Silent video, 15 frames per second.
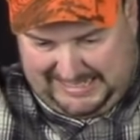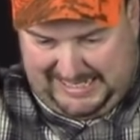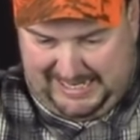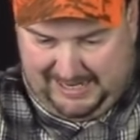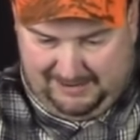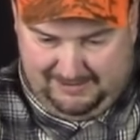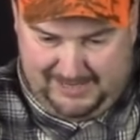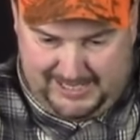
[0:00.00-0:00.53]

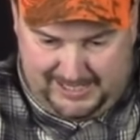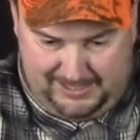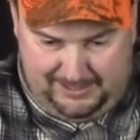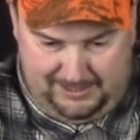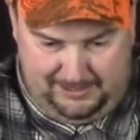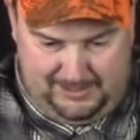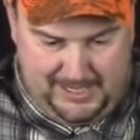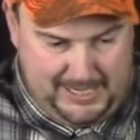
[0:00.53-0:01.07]
There we
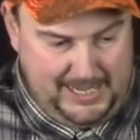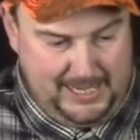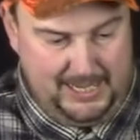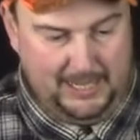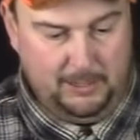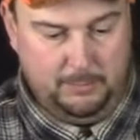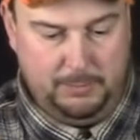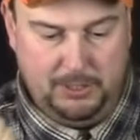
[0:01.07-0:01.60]
go.
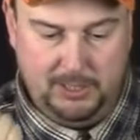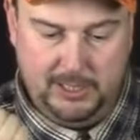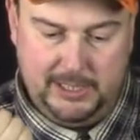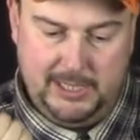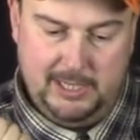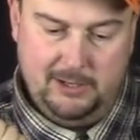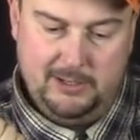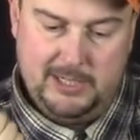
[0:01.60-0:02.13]
Pull
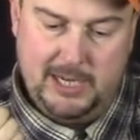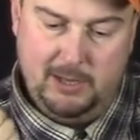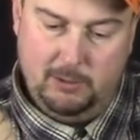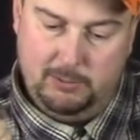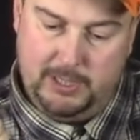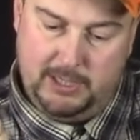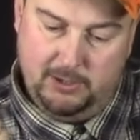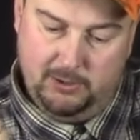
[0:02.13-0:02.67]
it out. Now
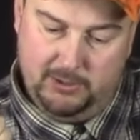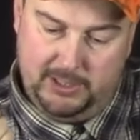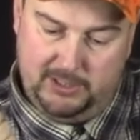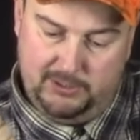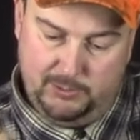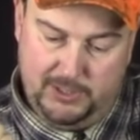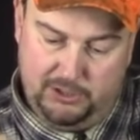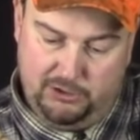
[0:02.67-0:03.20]
we go and
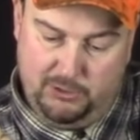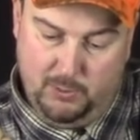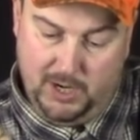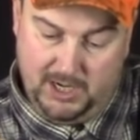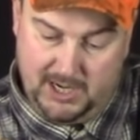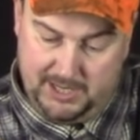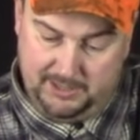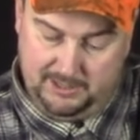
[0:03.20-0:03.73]
switch to
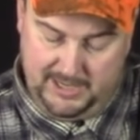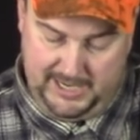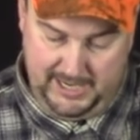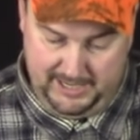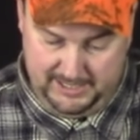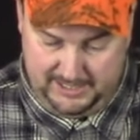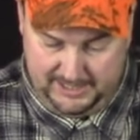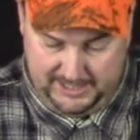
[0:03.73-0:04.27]
our other
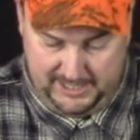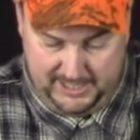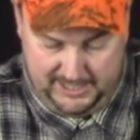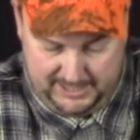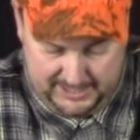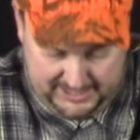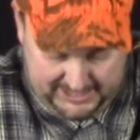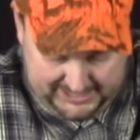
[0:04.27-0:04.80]
end, the
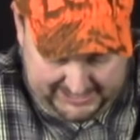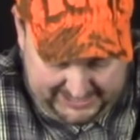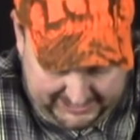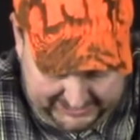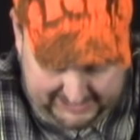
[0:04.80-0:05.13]
end that